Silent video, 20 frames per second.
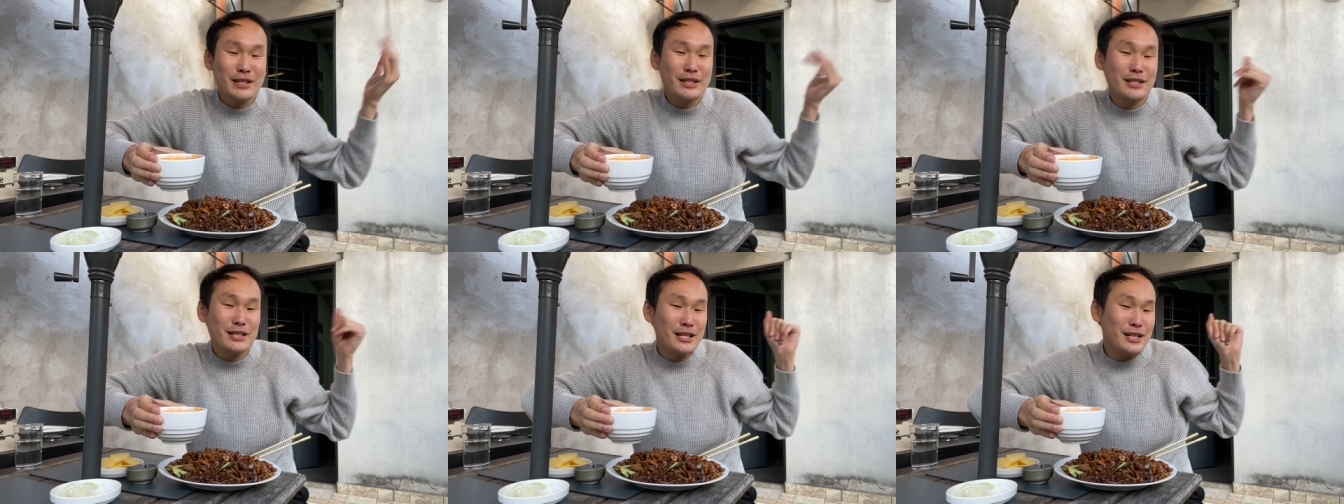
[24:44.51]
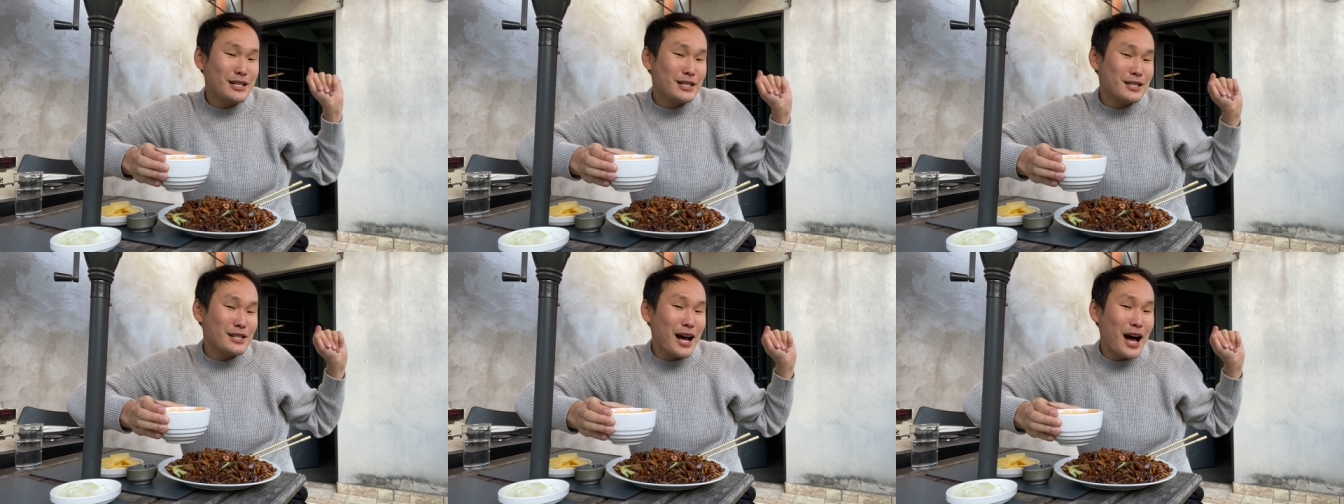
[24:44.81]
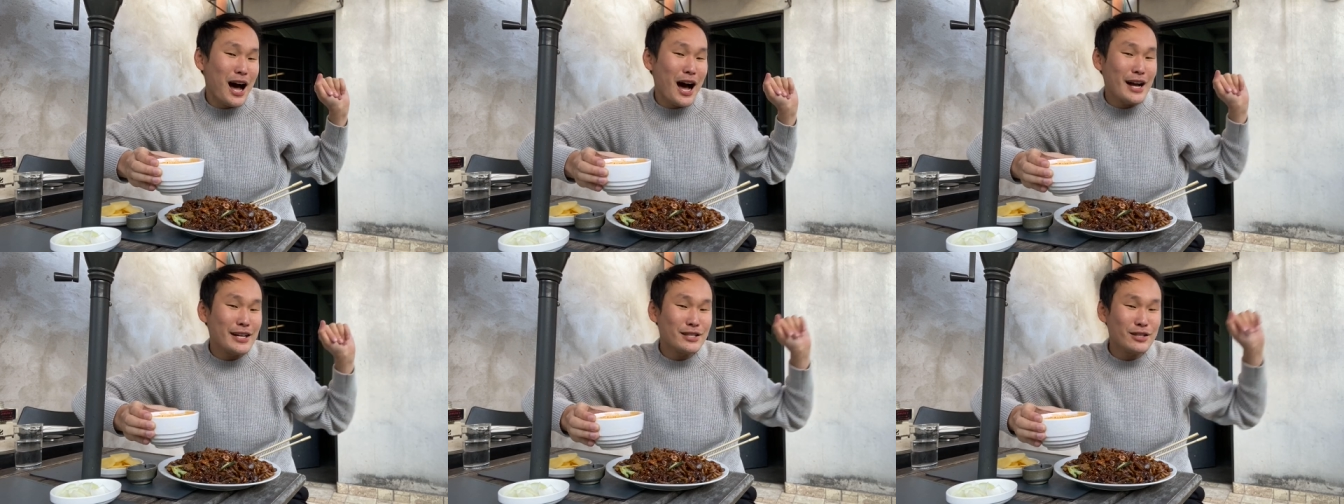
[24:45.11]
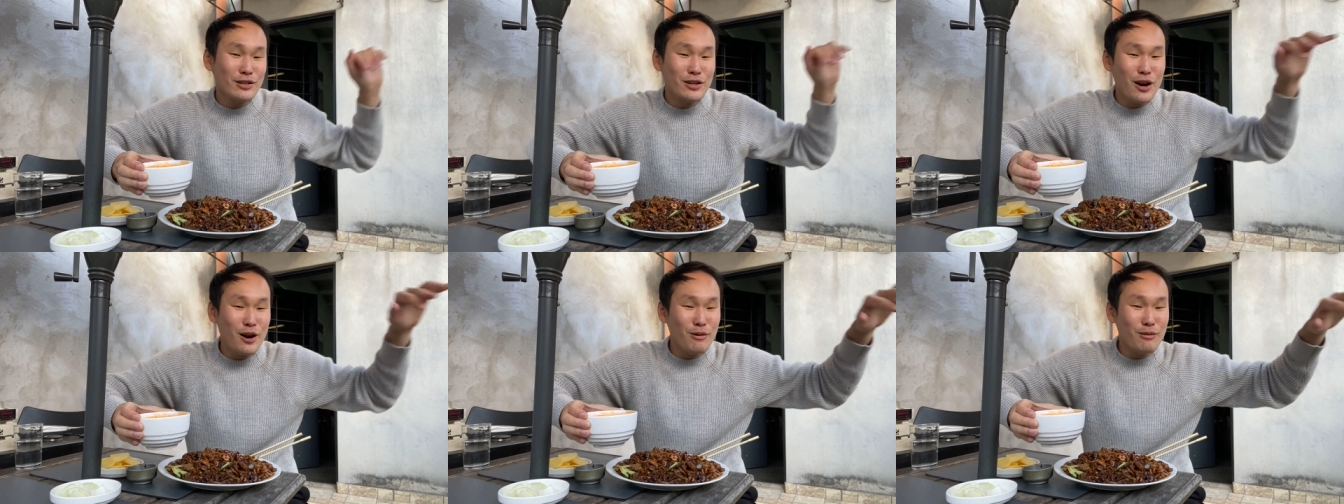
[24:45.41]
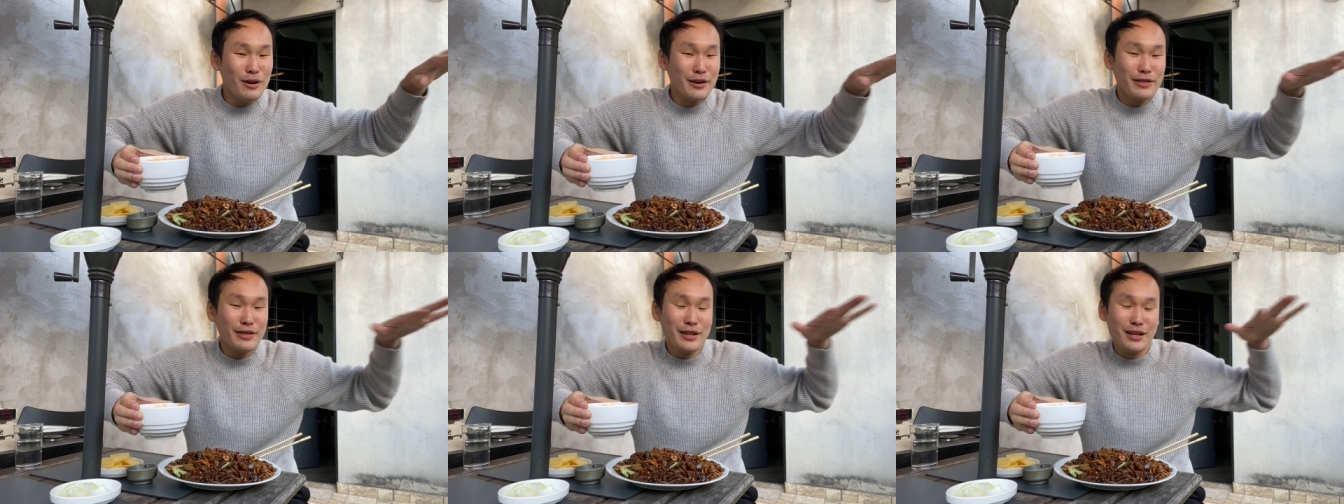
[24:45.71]
seaside to go
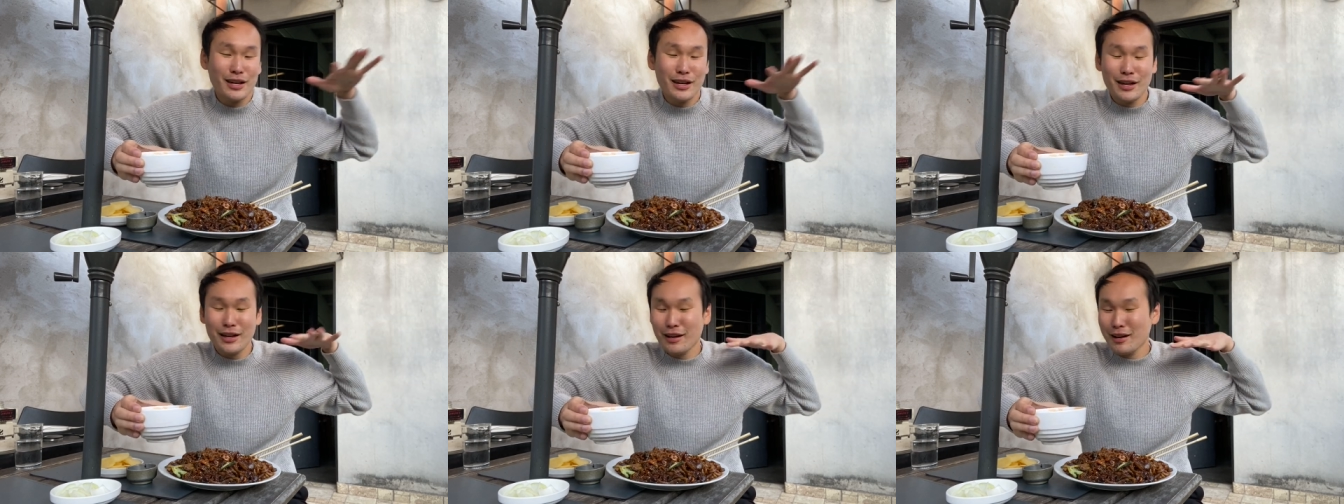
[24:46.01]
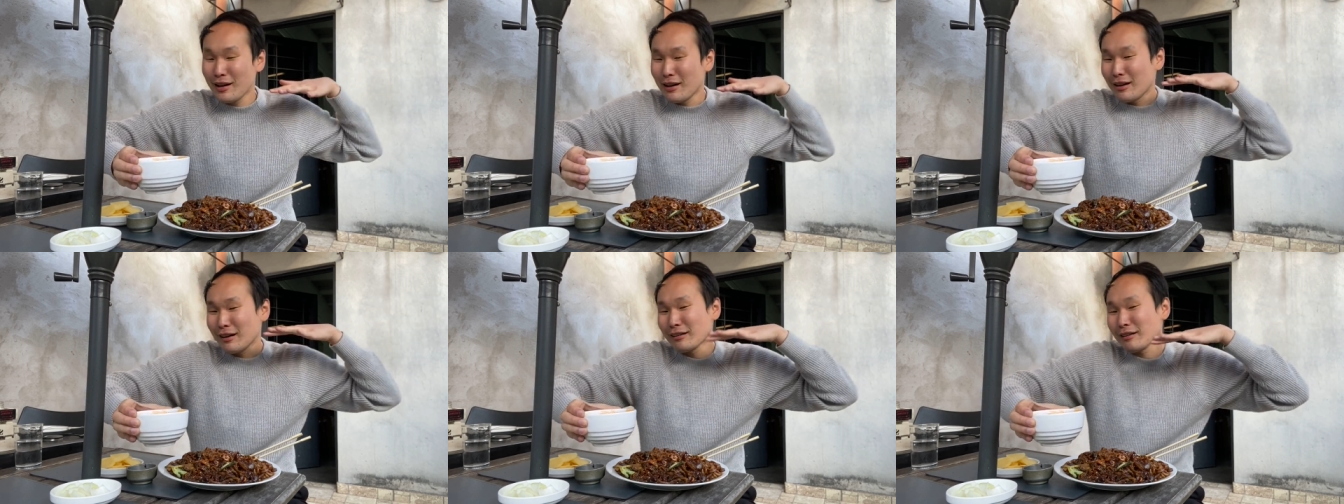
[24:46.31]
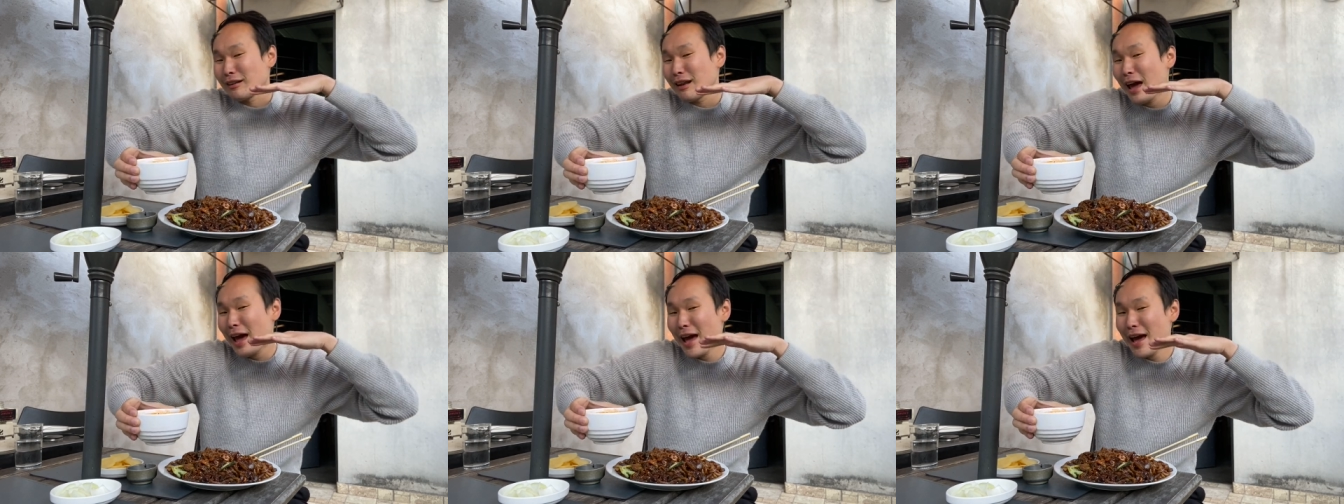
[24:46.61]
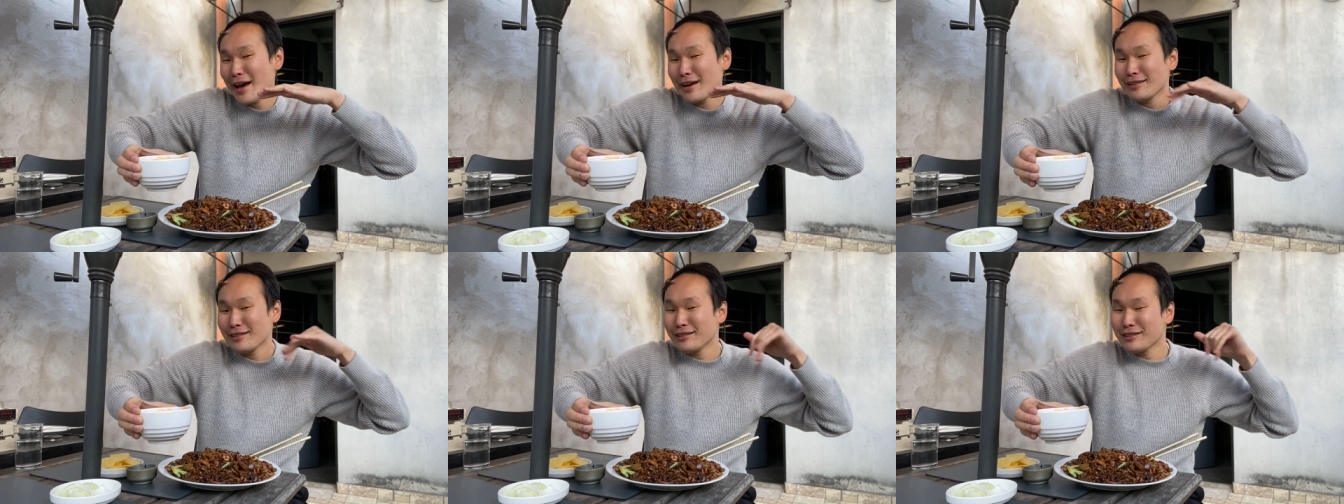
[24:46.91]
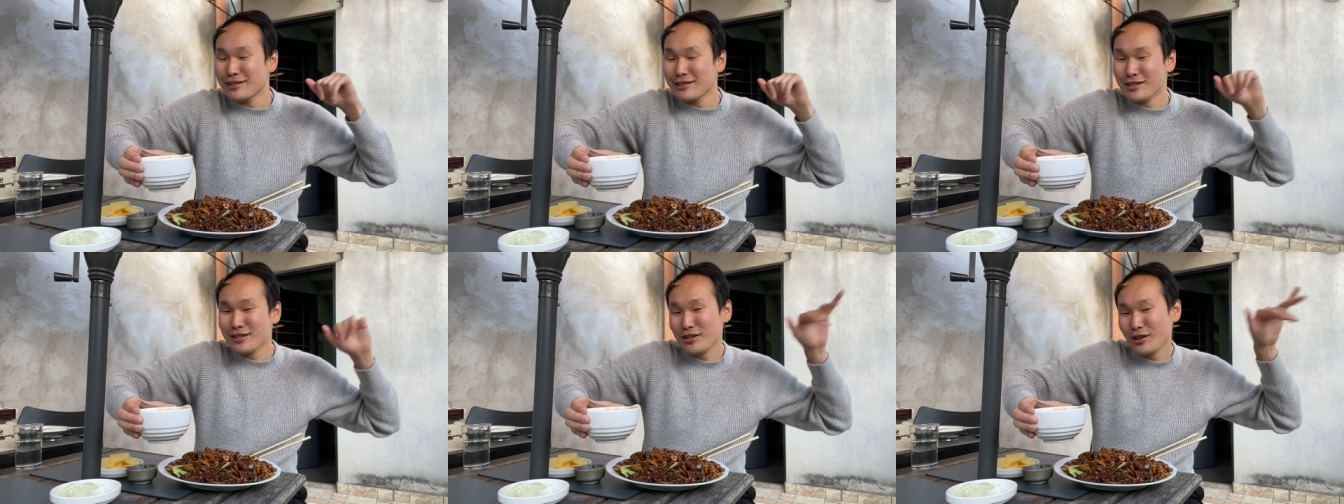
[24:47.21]
with the
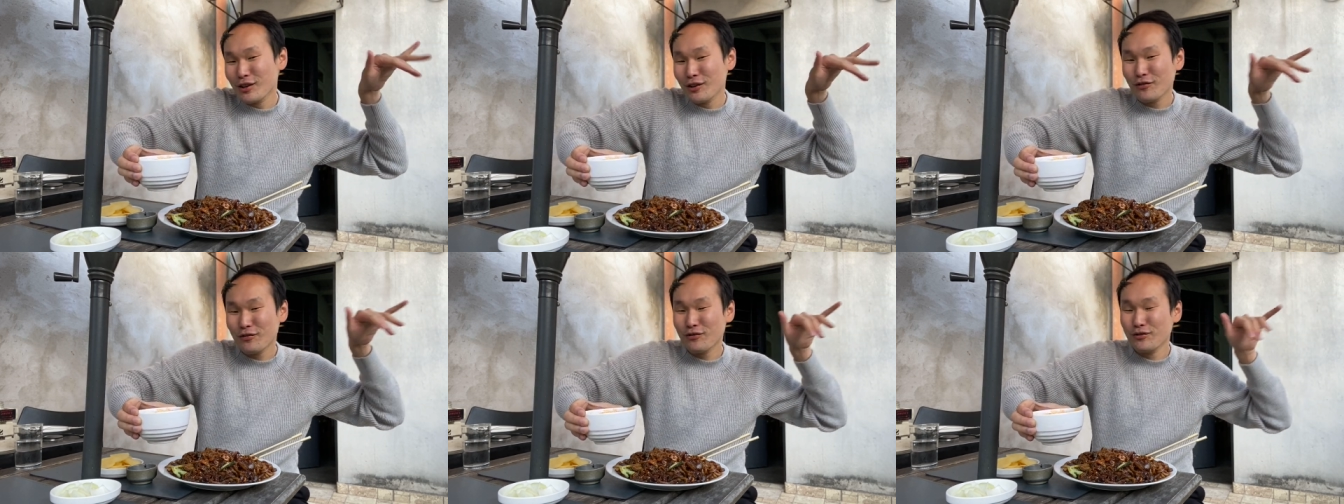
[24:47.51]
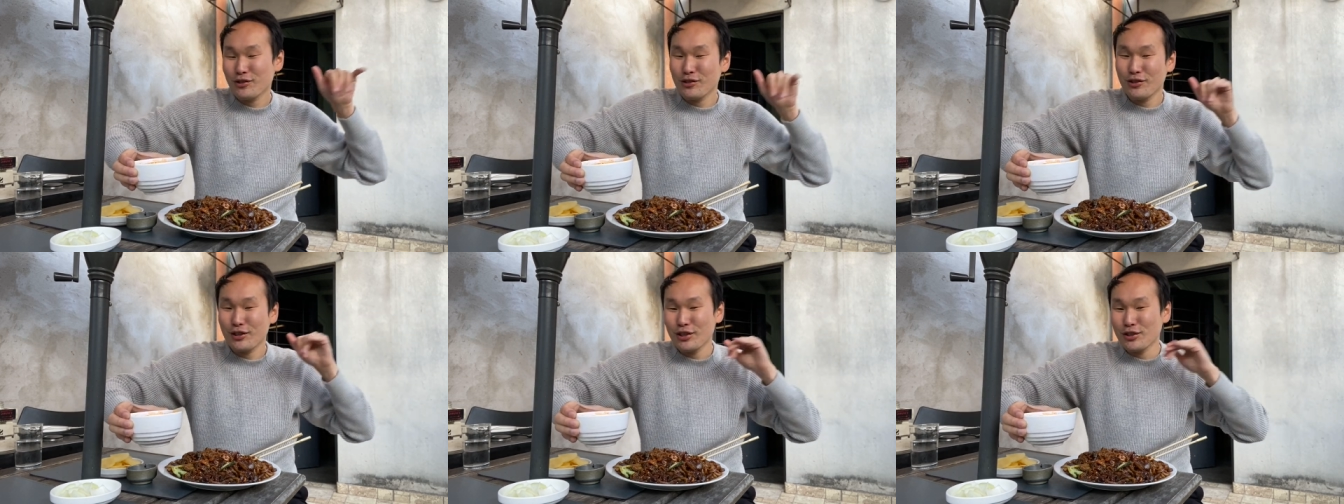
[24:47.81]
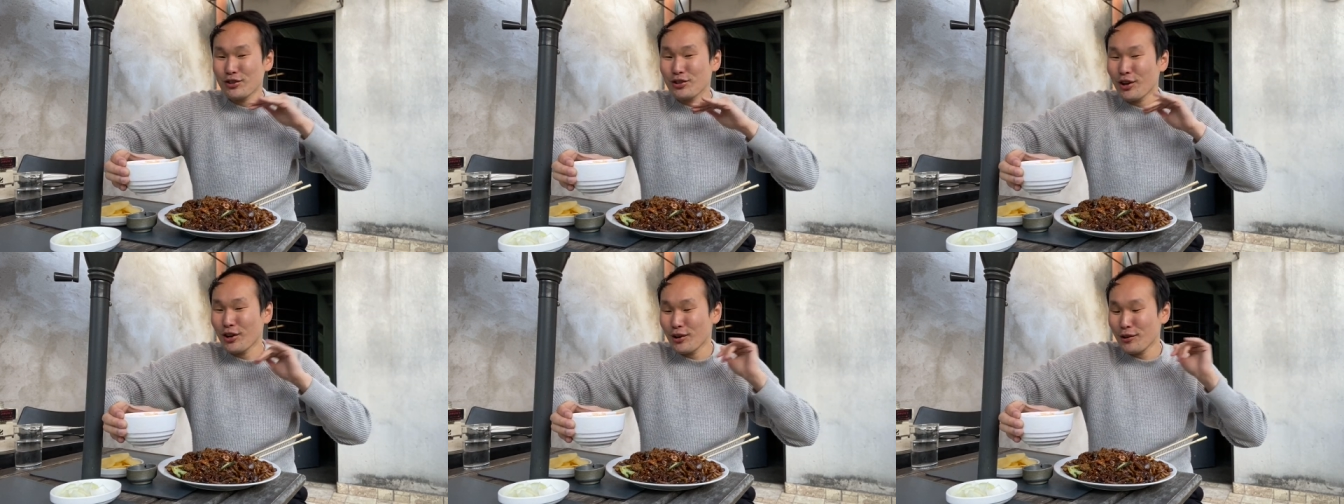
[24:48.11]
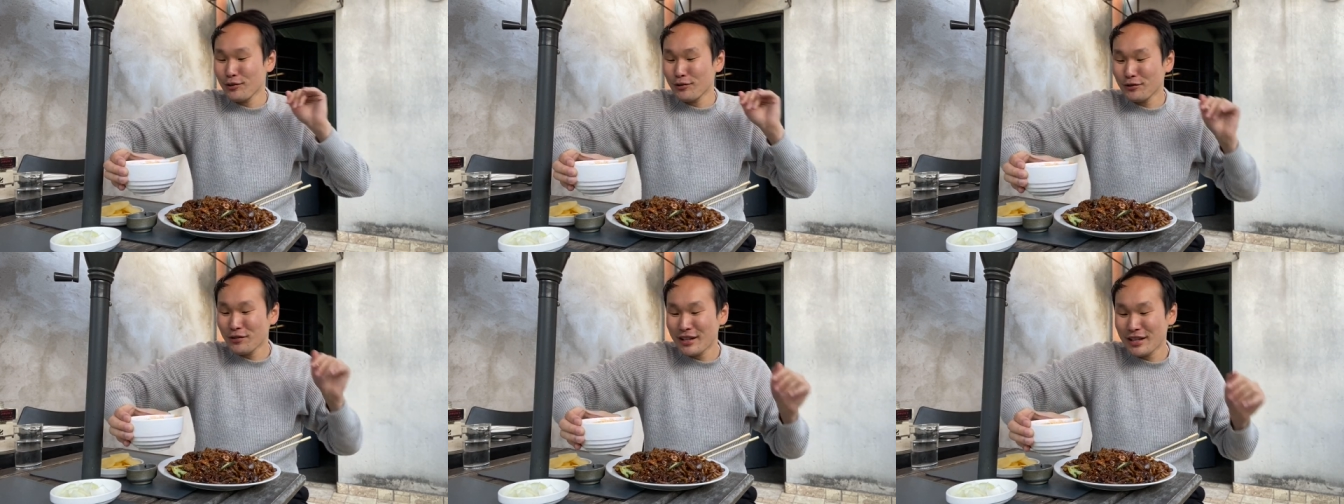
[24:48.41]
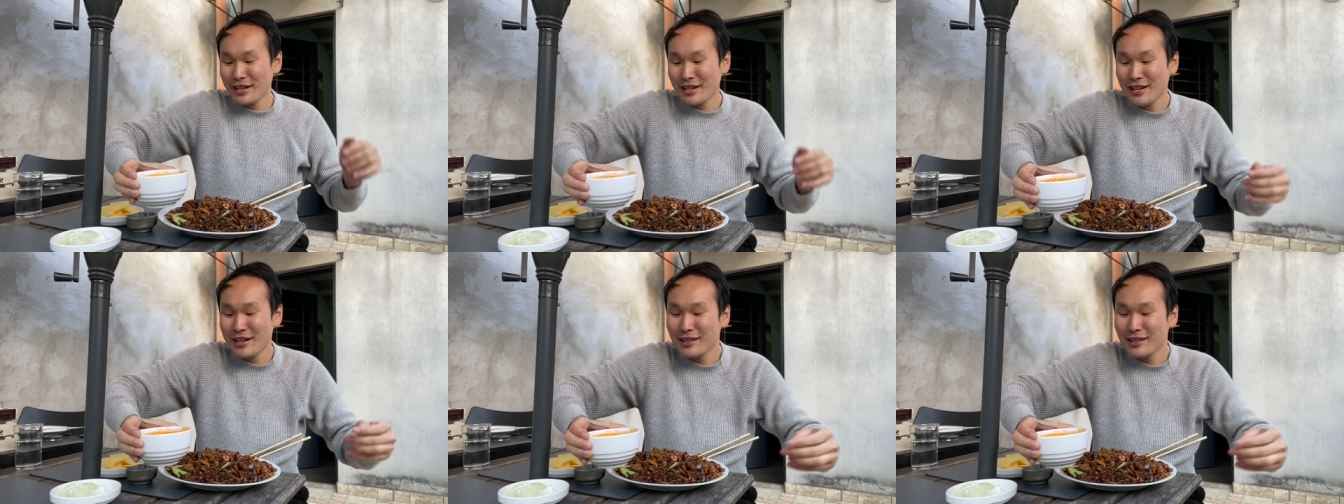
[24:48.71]
land surf to the turf here.